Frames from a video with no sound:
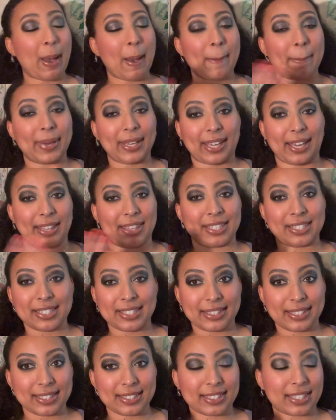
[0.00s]
but yeah, this is
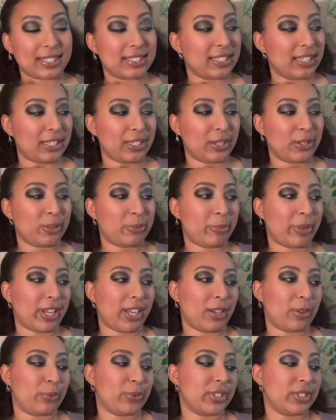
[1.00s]
discontinued, but it